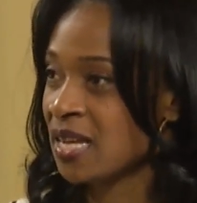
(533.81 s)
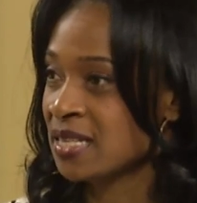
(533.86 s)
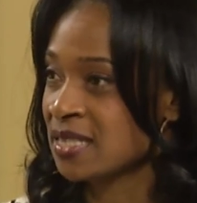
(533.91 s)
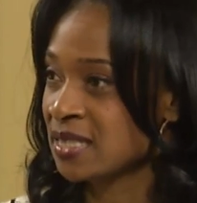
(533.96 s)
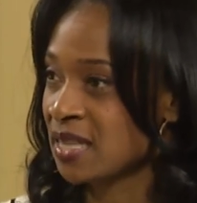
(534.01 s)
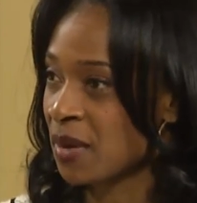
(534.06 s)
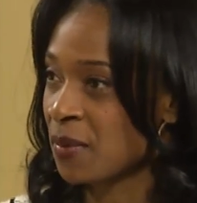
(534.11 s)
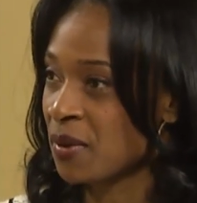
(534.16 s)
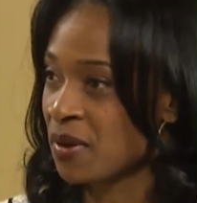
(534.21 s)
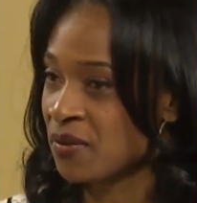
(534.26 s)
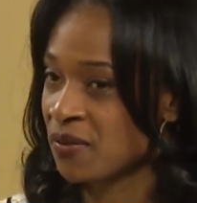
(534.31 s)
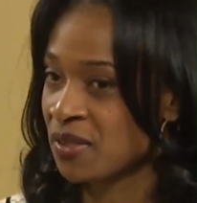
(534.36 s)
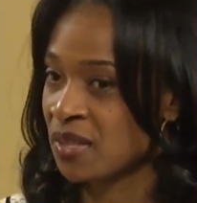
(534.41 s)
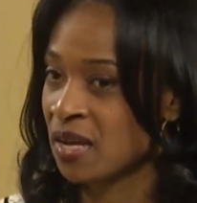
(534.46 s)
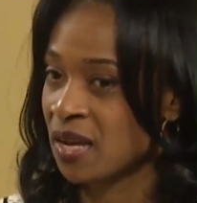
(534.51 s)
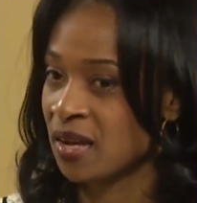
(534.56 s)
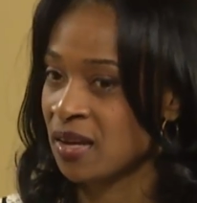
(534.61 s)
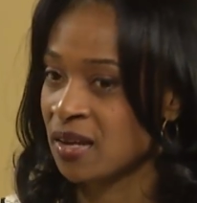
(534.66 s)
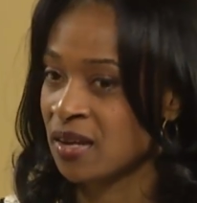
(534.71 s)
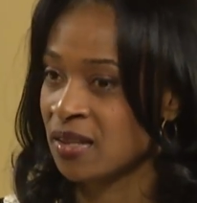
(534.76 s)
Some of
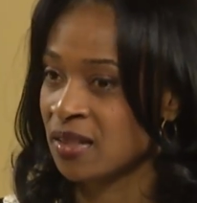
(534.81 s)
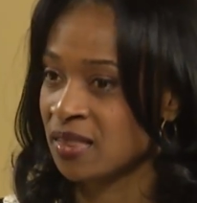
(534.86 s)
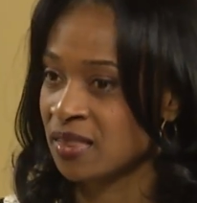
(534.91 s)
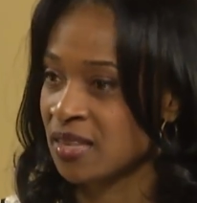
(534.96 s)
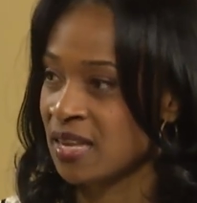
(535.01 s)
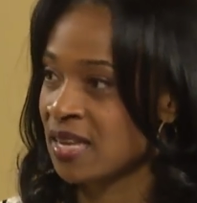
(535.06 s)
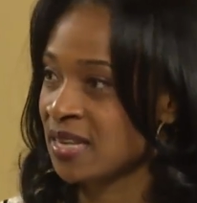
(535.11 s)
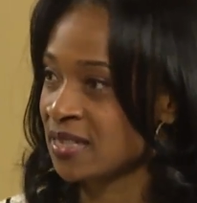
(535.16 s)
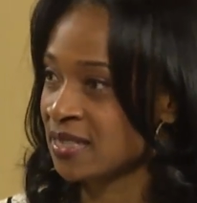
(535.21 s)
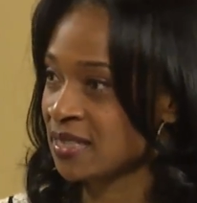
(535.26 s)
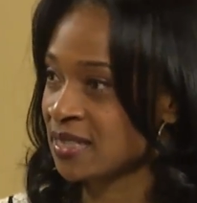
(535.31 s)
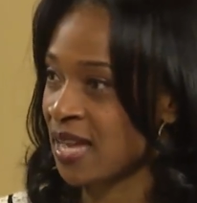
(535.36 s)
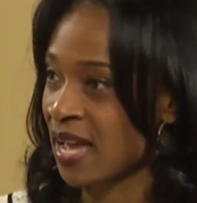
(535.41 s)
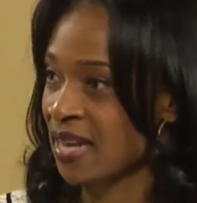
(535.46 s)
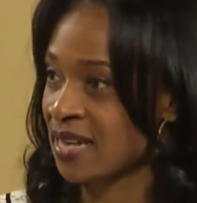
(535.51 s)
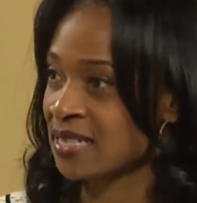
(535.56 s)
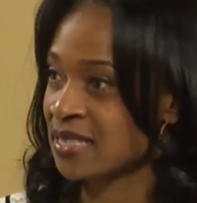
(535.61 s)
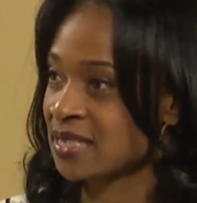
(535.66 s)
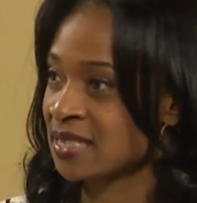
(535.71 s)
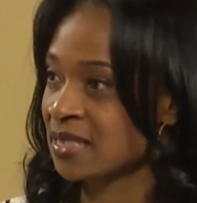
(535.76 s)
the things
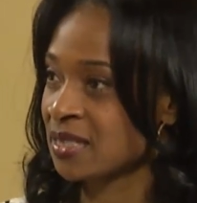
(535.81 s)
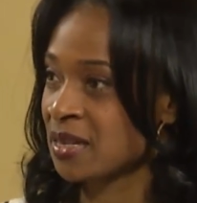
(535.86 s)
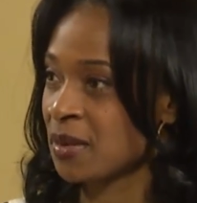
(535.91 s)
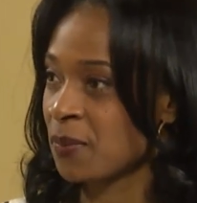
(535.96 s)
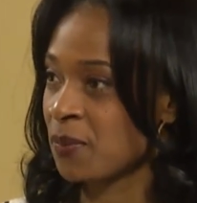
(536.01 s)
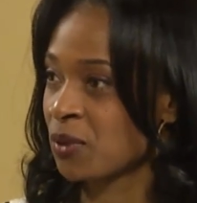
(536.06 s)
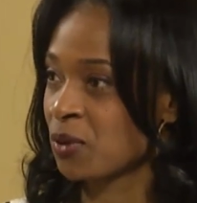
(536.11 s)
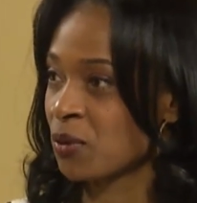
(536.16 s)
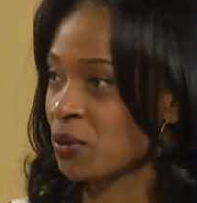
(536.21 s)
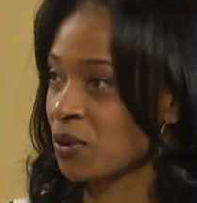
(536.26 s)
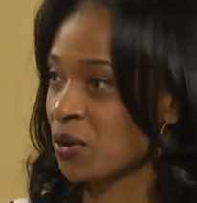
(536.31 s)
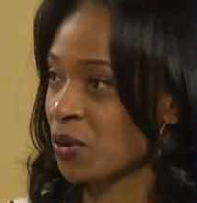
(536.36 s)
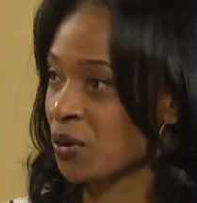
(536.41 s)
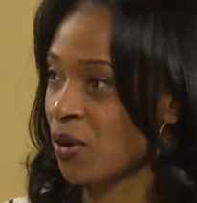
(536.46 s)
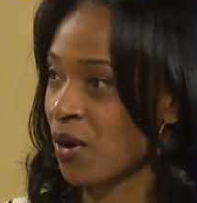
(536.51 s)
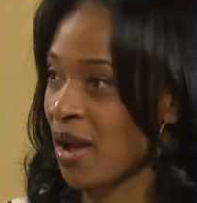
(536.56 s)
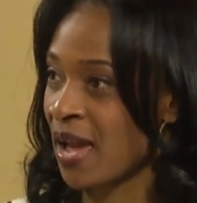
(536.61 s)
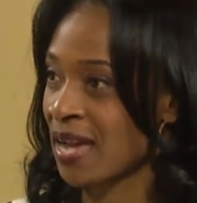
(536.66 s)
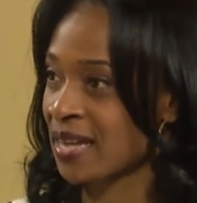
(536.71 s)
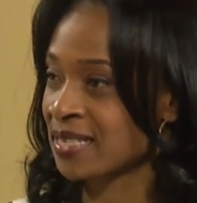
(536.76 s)
kind of slip through the
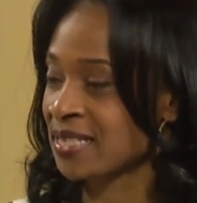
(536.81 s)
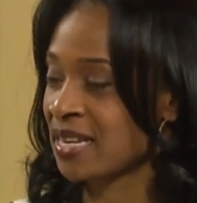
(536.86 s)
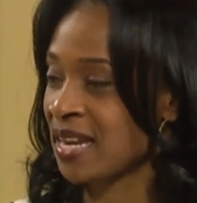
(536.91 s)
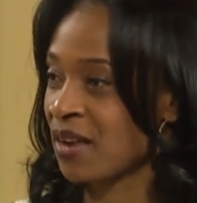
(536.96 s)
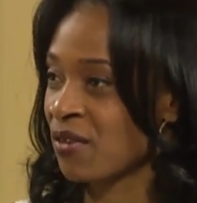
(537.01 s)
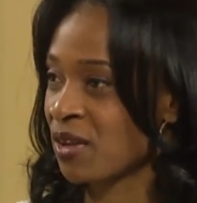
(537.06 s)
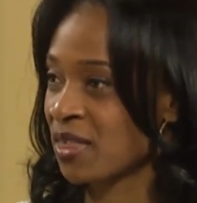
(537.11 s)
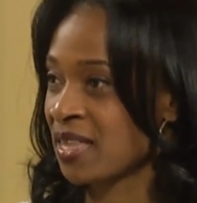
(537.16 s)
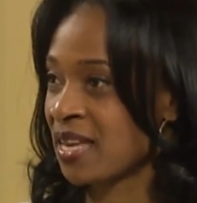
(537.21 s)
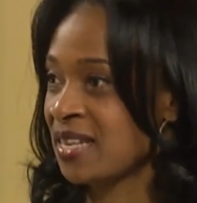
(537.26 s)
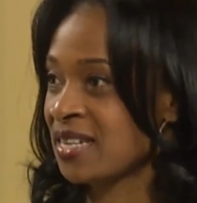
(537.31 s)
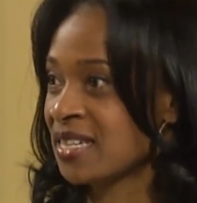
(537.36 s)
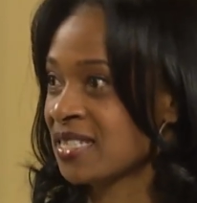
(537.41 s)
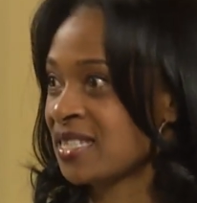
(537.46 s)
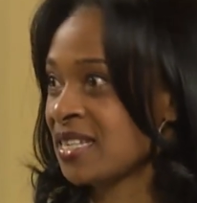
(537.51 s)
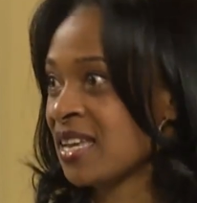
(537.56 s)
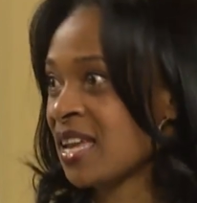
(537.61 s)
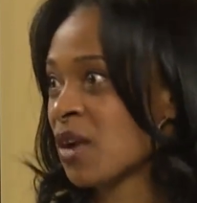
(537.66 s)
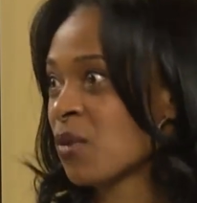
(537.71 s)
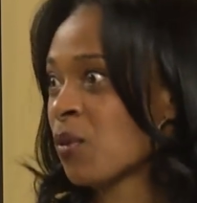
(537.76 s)
cracks and everything
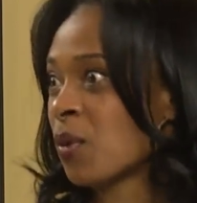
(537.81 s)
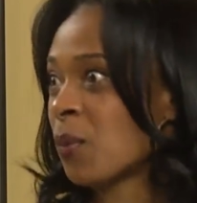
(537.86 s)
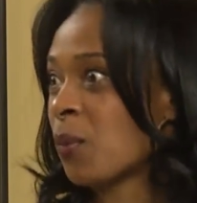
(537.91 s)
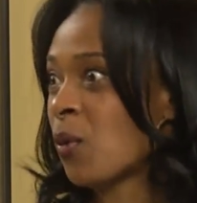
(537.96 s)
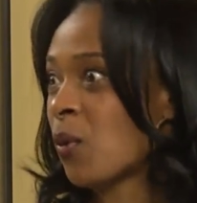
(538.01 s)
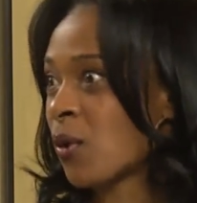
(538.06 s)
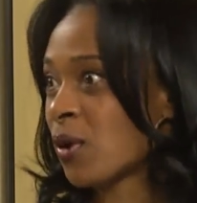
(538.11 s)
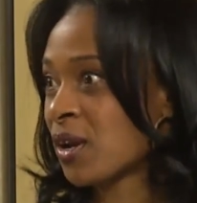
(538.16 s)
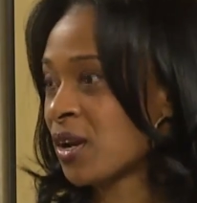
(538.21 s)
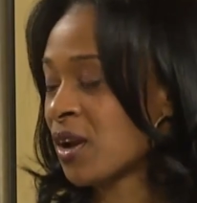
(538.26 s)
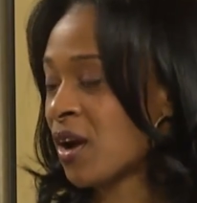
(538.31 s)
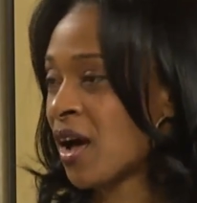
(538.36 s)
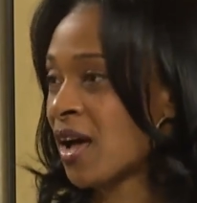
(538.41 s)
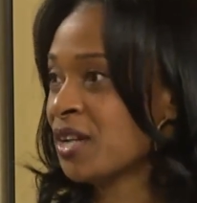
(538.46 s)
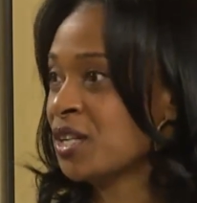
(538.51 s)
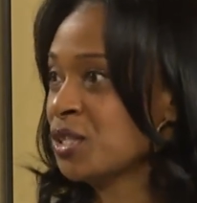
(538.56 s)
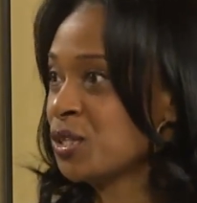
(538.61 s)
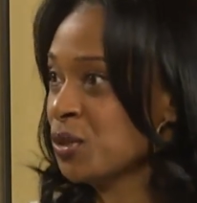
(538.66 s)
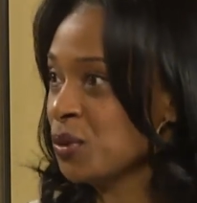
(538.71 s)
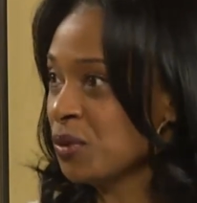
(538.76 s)
doesn't get reported
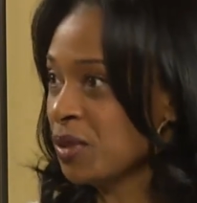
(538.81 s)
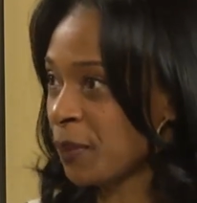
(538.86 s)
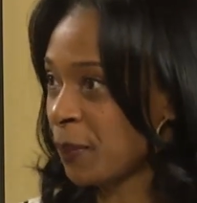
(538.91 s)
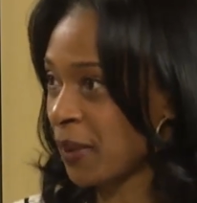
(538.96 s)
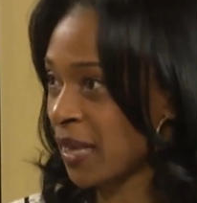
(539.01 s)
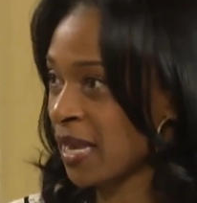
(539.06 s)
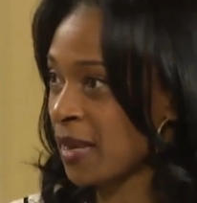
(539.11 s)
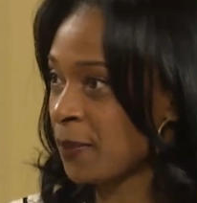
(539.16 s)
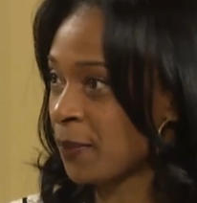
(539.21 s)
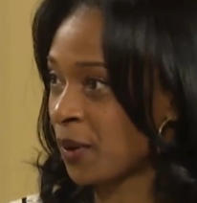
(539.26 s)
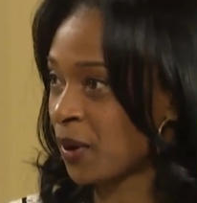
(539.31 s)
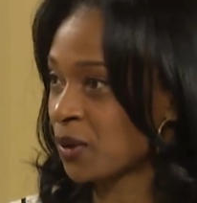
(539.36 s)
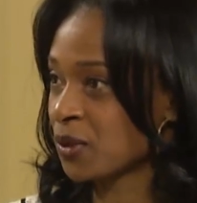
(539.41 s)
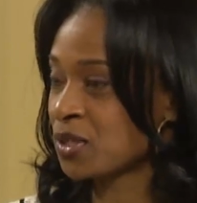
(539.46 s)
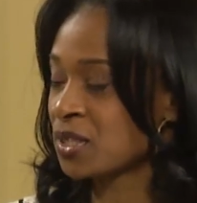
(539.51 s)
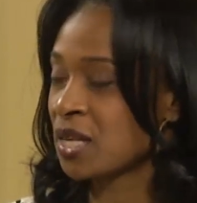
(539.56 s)
on to the people.